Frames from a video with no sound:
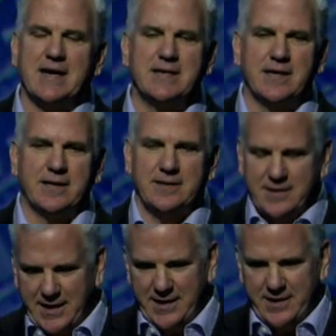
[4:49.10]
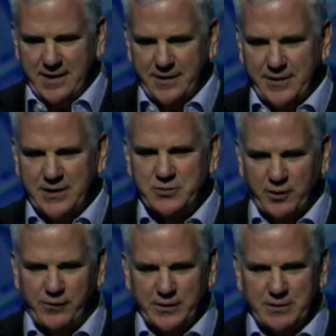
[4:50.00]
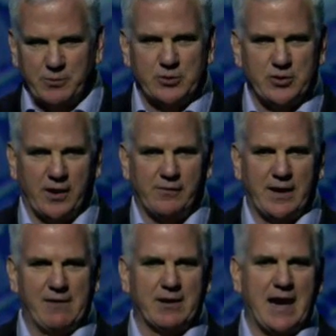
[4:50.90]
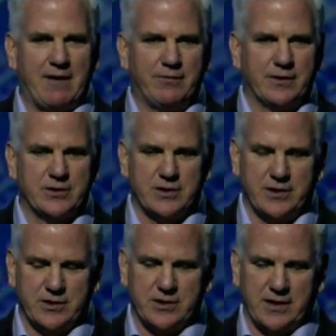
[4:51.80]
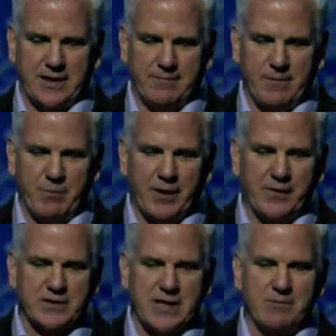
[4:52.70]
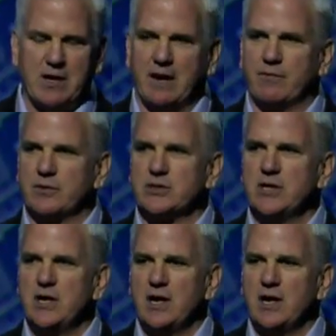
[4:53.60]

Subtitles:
it did. And thanks to our friends at Moose Jaw for having confidence in us. But at the same conference,